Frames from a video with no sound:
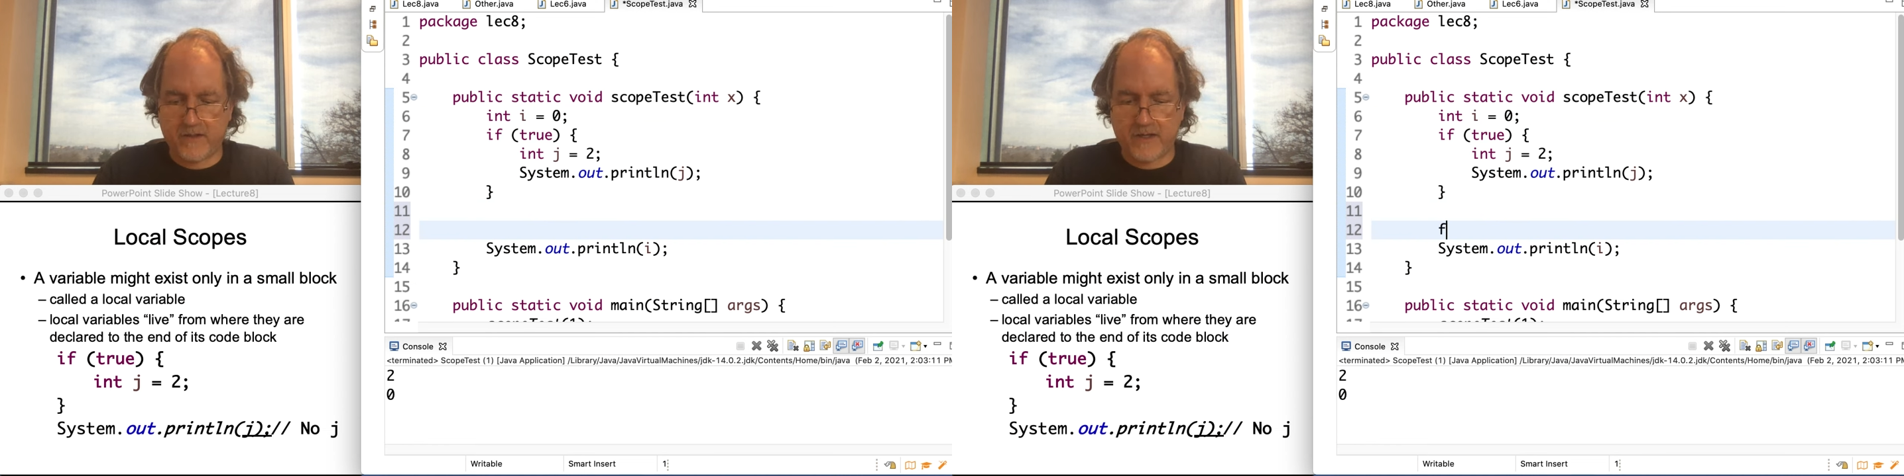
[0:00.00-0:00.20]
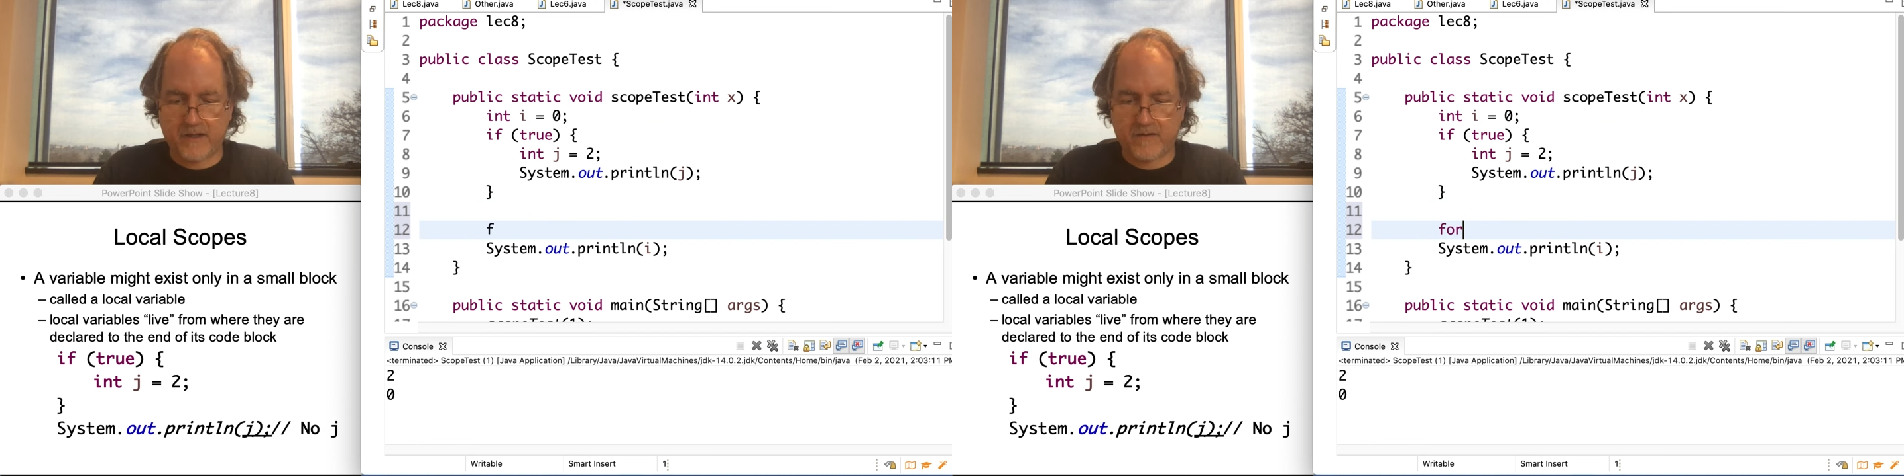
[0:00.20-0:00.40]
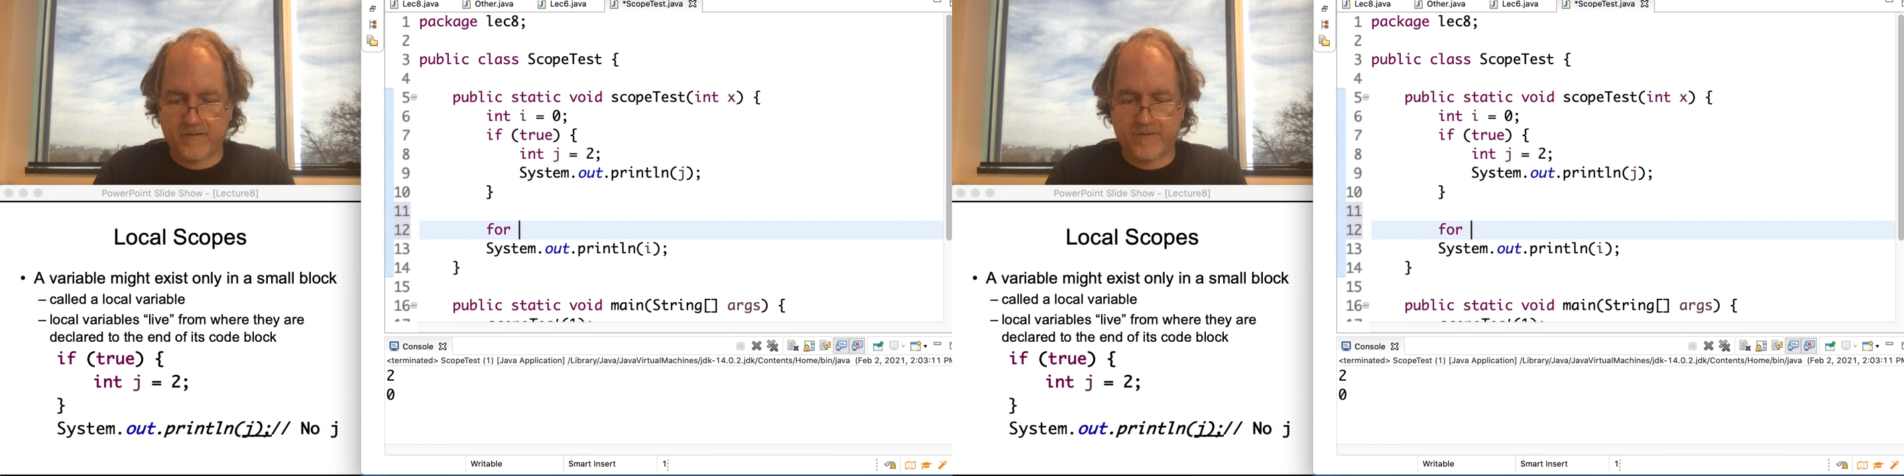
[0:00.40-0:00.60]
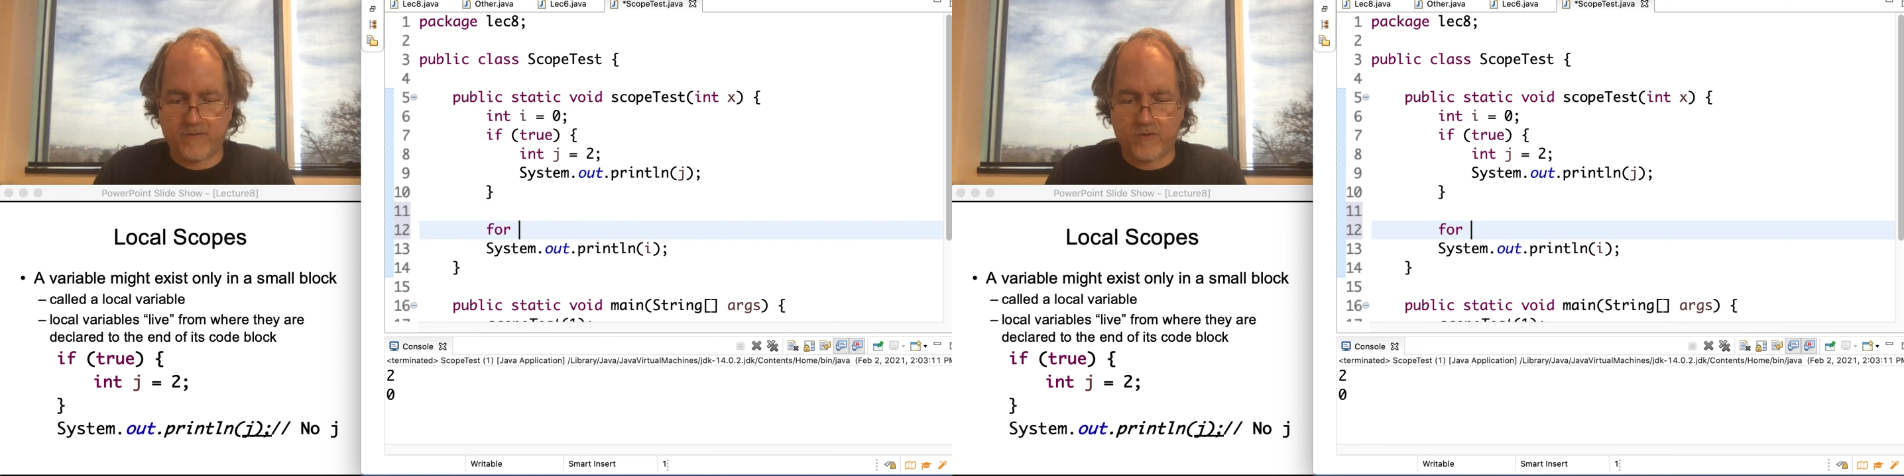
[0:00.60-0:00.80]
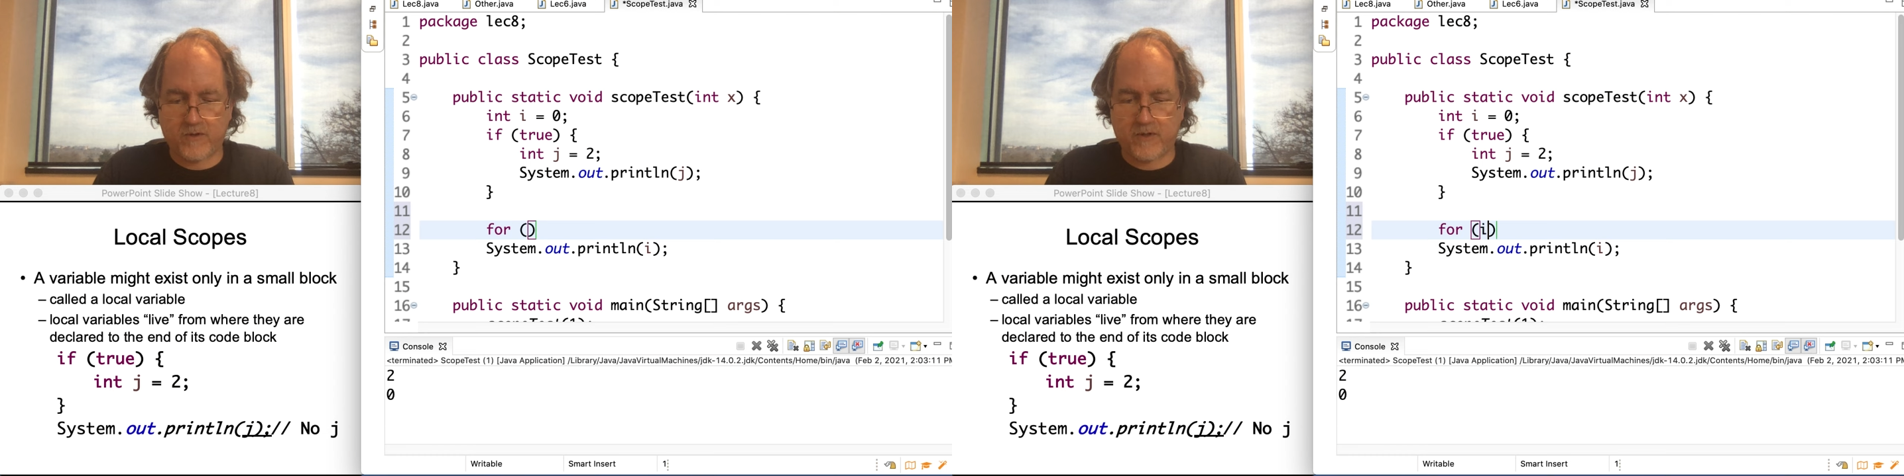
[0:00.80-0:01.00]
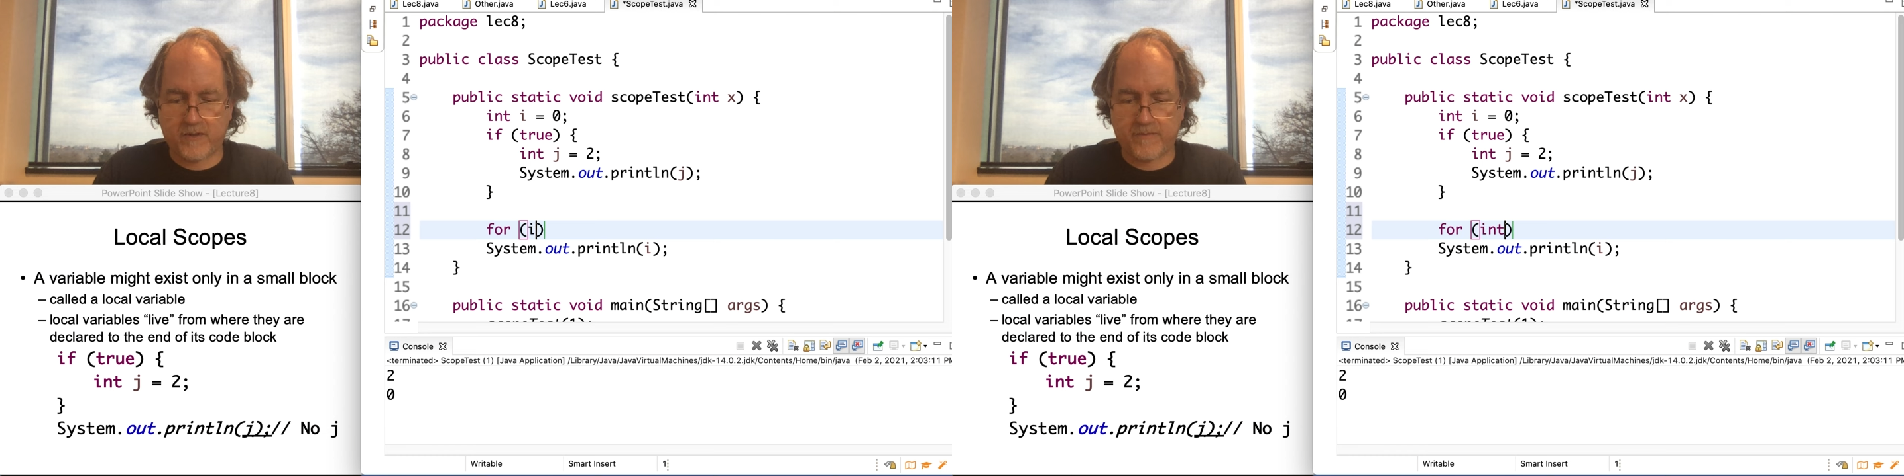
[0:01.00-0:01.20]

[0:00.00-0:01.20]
like for